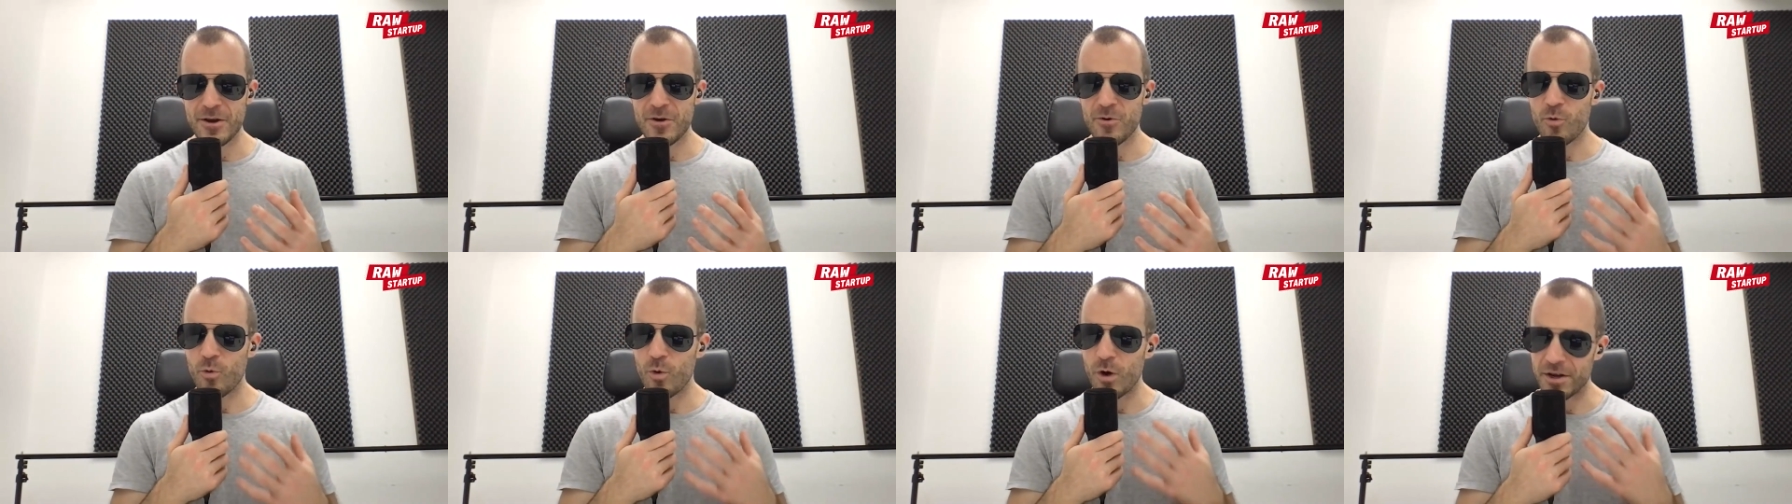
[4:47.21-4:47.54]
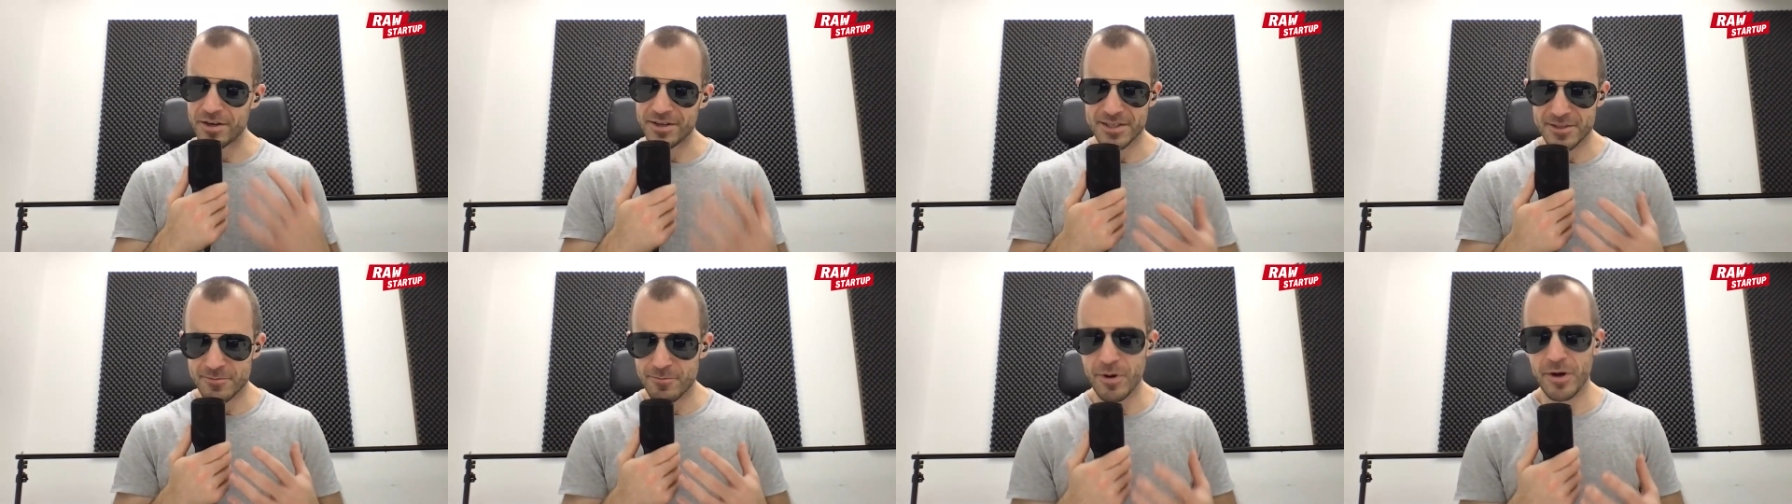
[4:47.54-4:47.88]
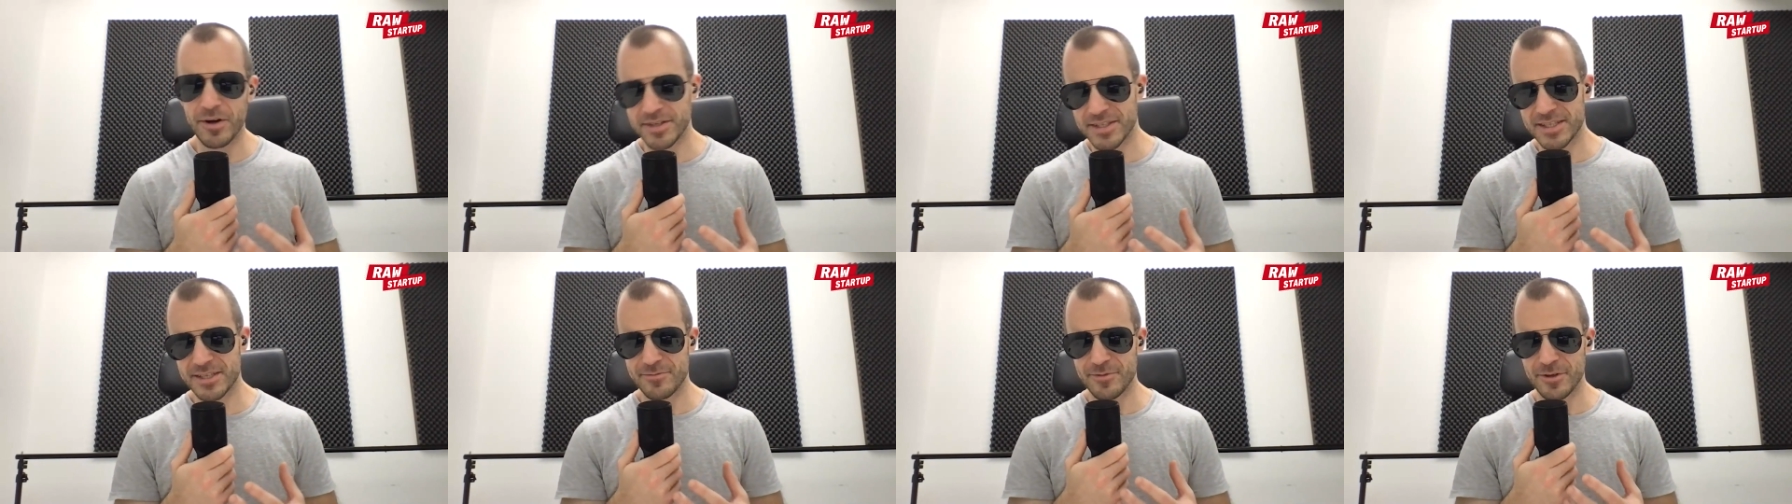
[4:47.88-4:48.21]
what is
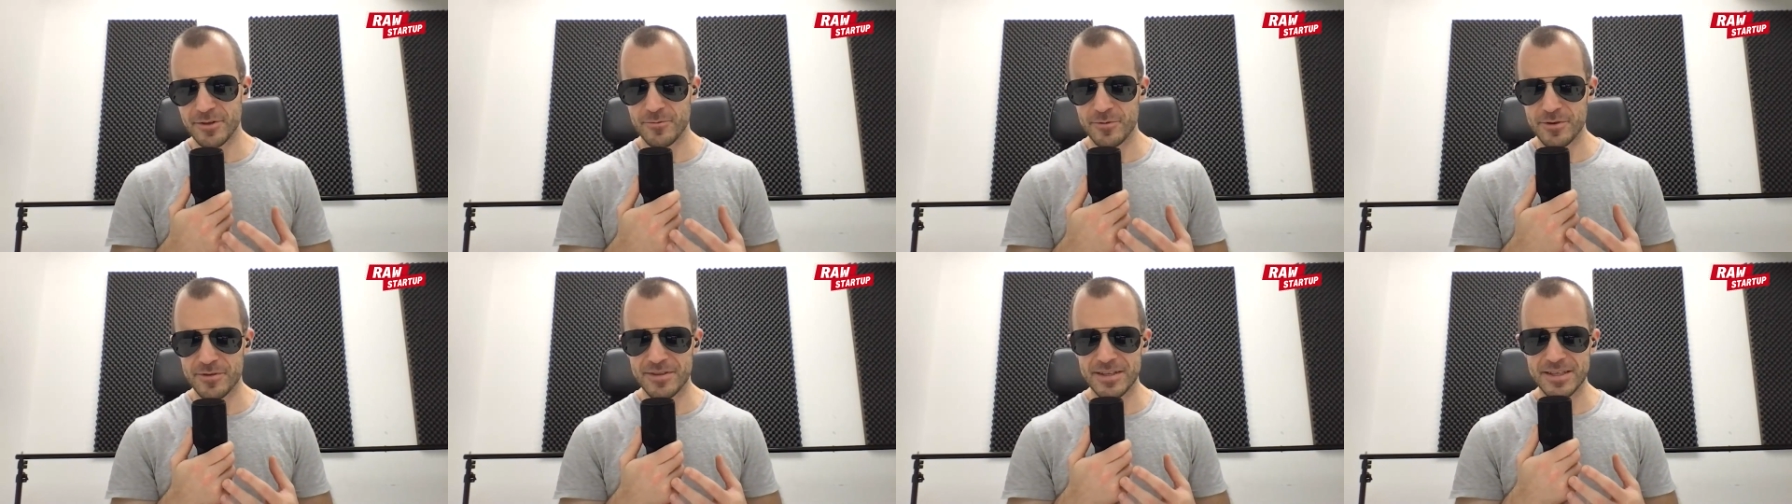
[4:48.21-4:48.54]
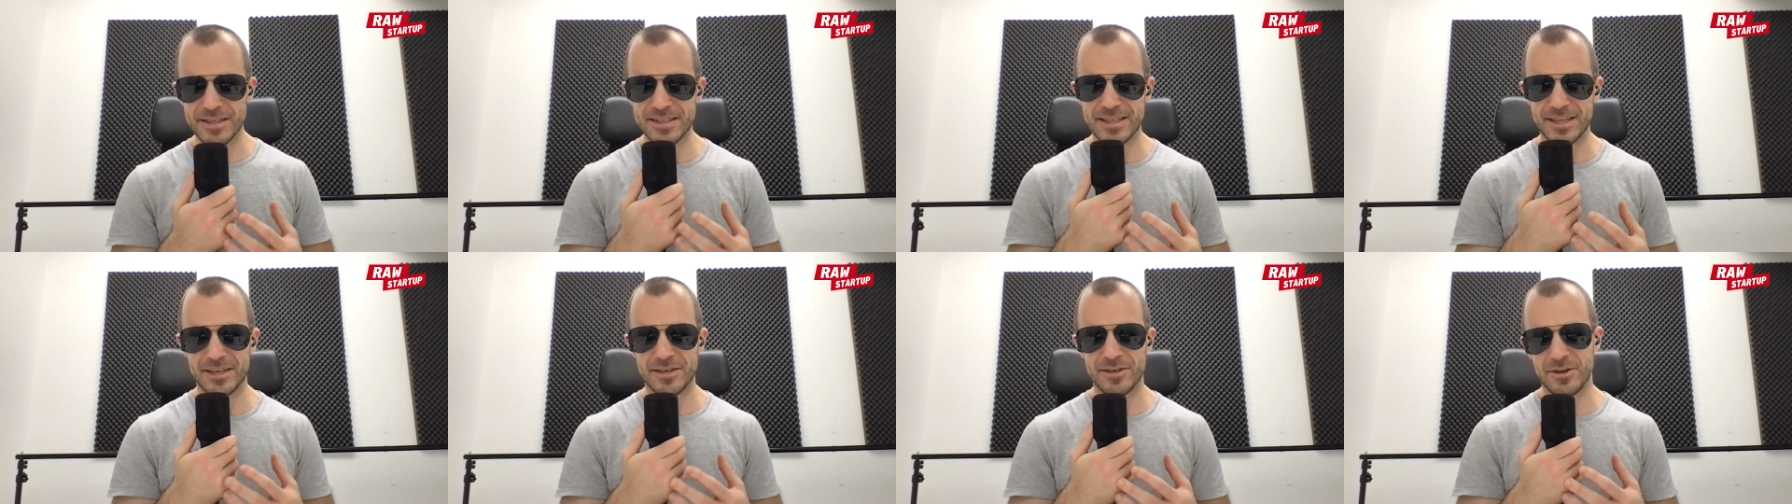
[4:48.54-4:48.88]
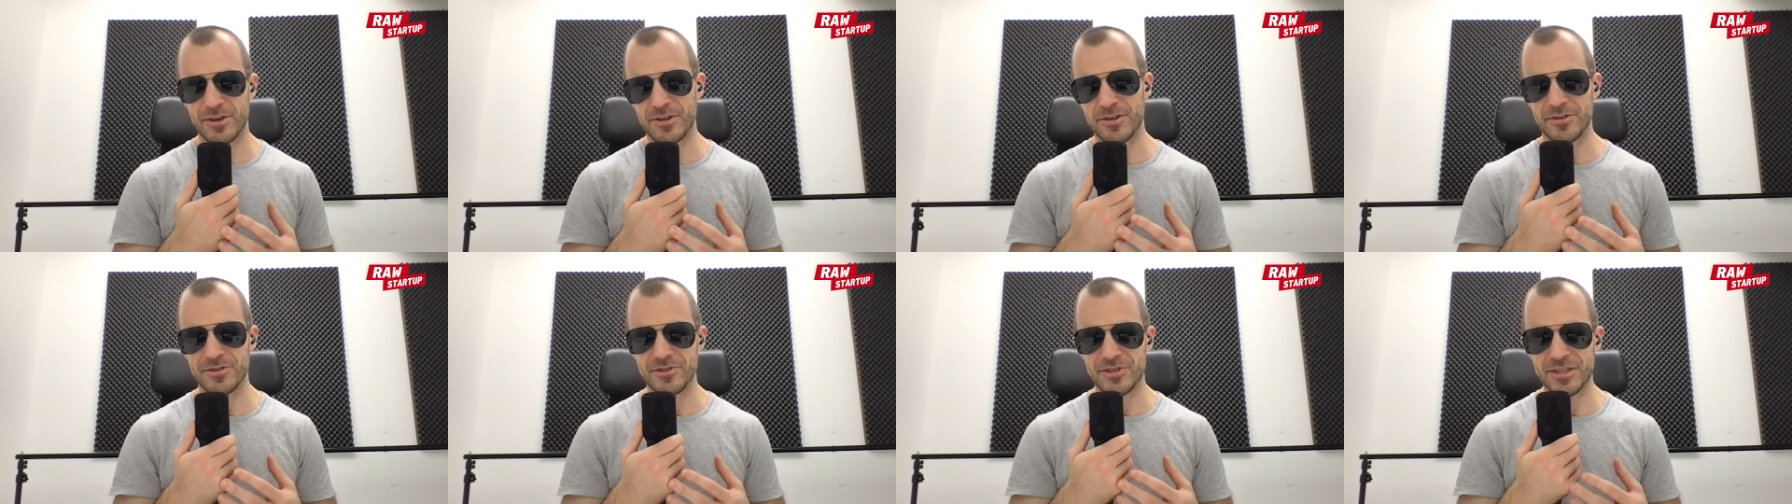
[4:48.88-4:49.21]
possible with these
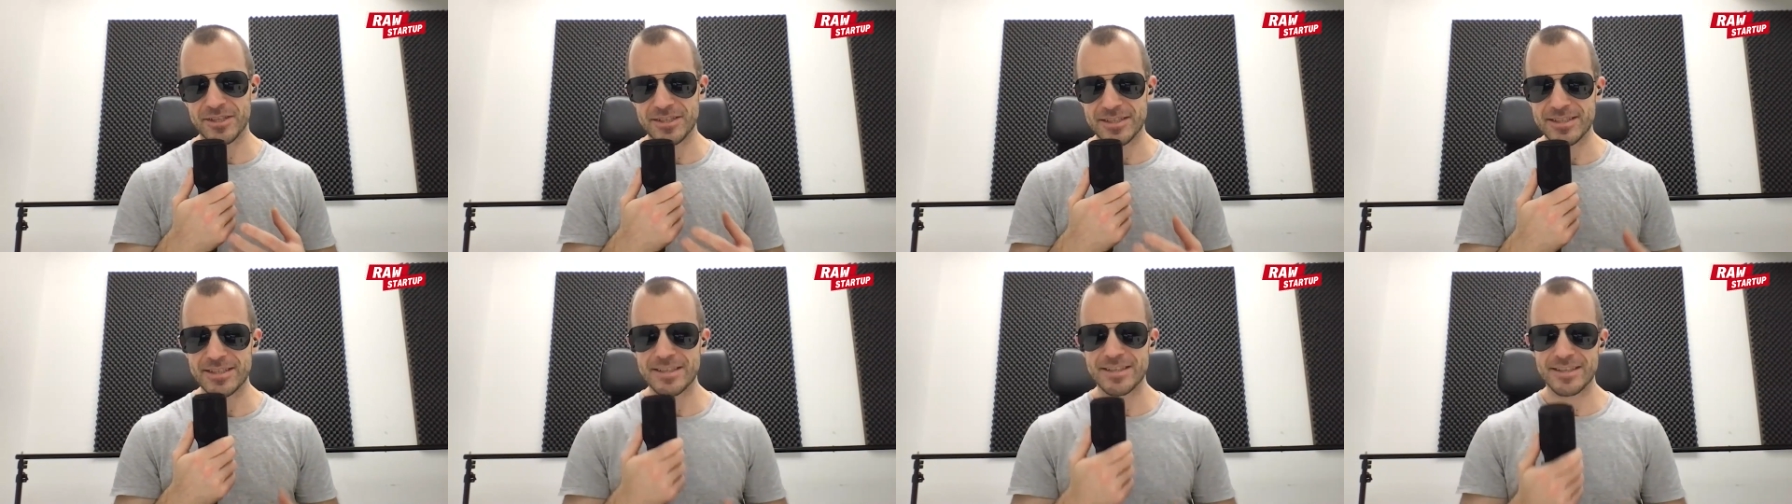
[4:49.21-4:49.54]
technologies.